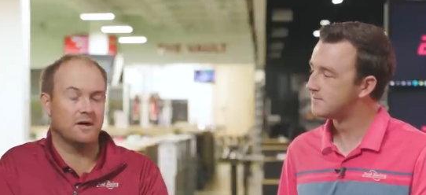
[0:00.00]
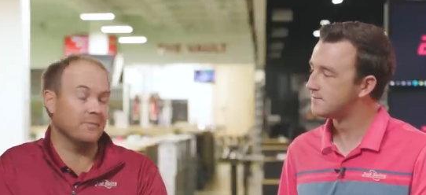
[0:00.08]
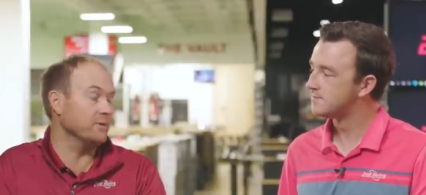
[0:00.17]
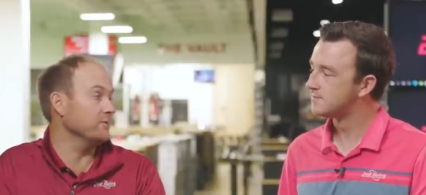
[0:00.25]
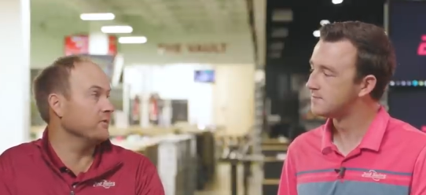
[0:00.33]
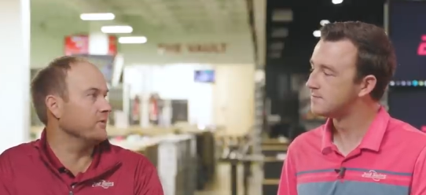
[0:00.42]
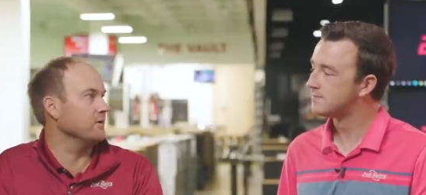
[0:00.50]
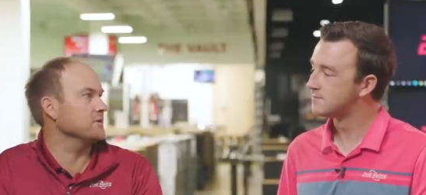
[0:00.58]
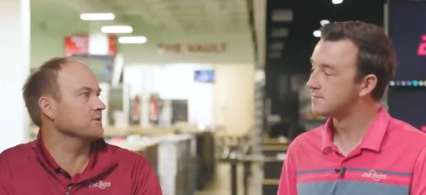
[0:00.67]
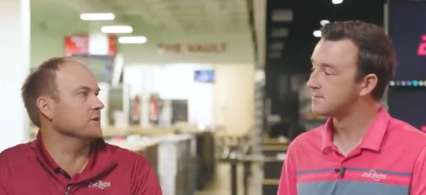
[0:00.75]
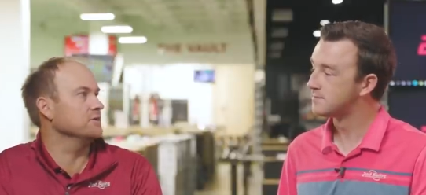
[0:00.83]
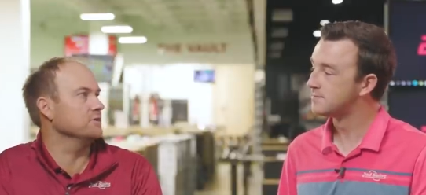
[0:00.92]
Speaker 1: I'm going to be
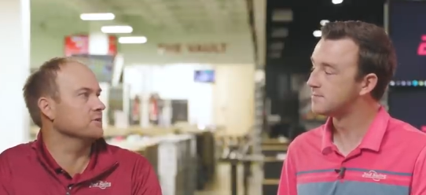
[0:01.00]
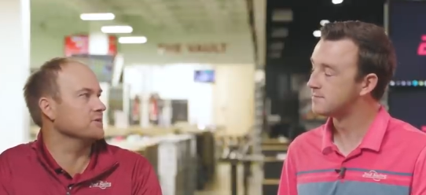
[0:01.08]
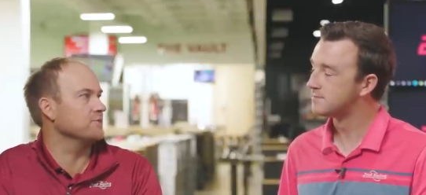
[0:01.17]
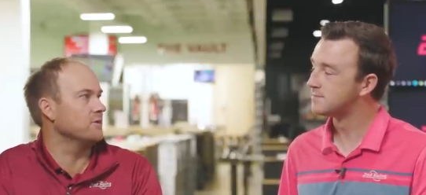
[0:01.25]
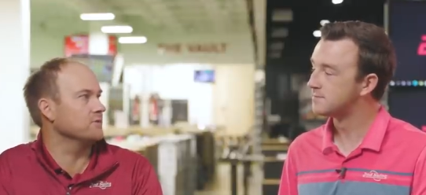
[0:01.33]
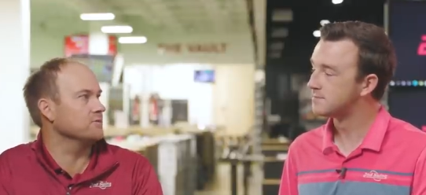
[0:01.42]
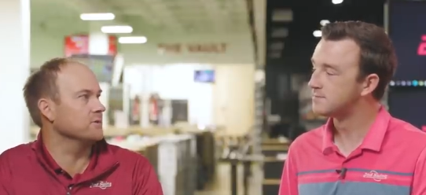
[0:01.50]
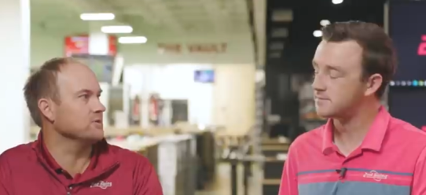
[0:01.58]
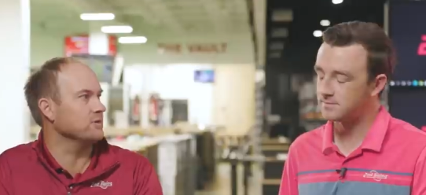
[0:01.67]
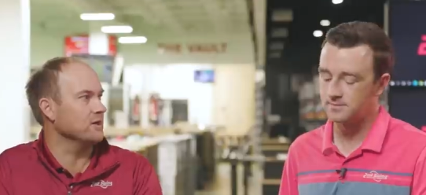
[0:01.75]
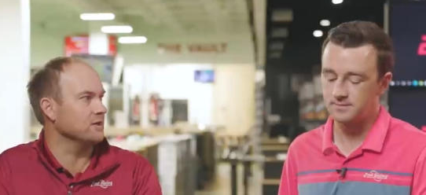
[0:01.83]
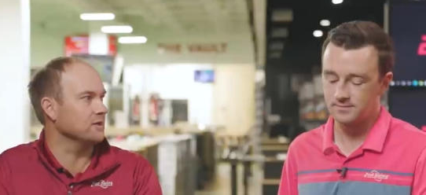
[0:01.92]
focused on doing some overspeed
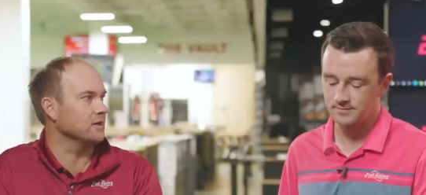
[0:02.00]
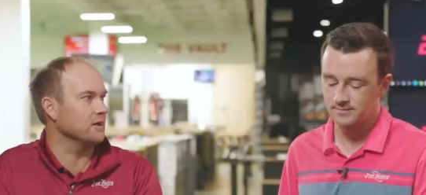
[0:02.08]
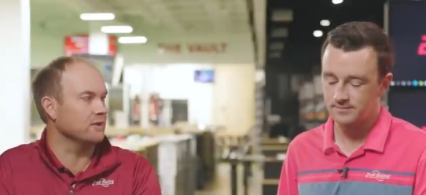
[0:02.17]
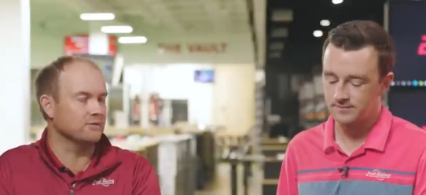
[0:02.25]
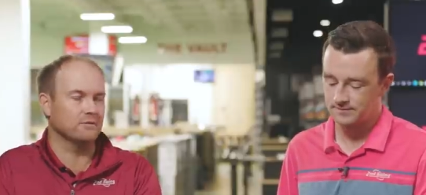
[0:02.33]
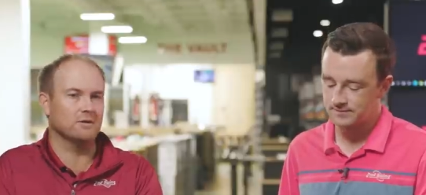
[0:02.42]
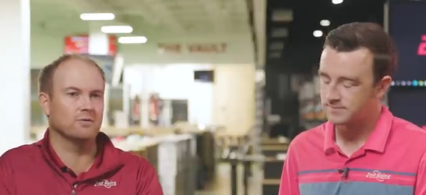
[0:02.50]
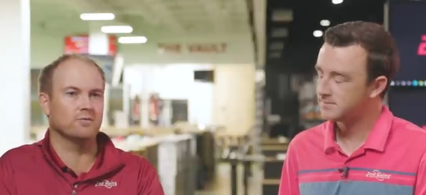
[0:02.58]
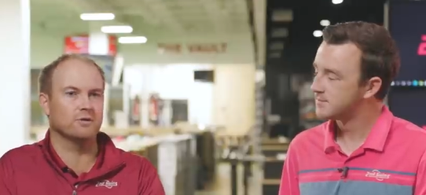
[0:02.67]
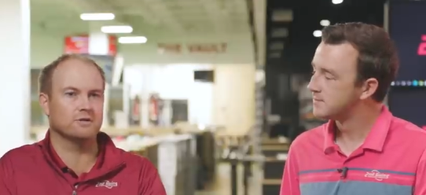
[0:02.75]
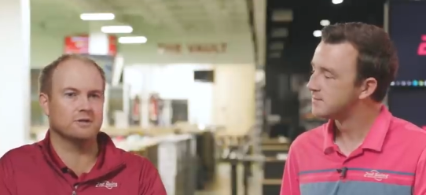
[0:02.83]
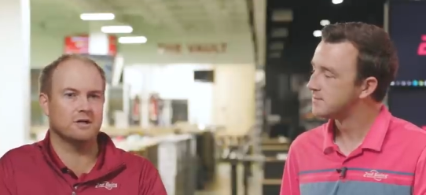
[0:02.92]
training again in the, in the
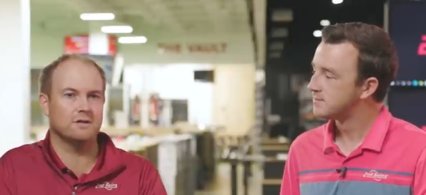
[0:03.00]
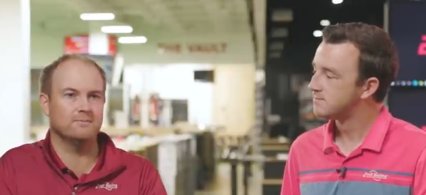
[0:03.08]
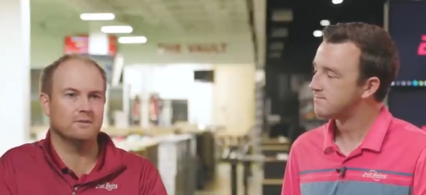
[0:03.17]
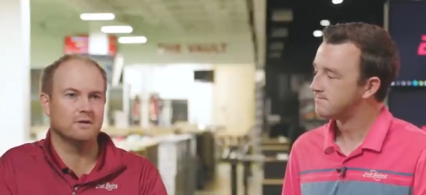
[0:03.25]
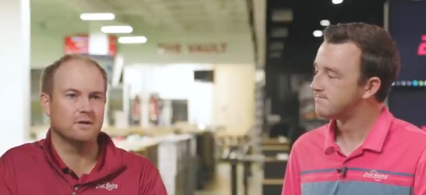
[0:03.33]
winter time,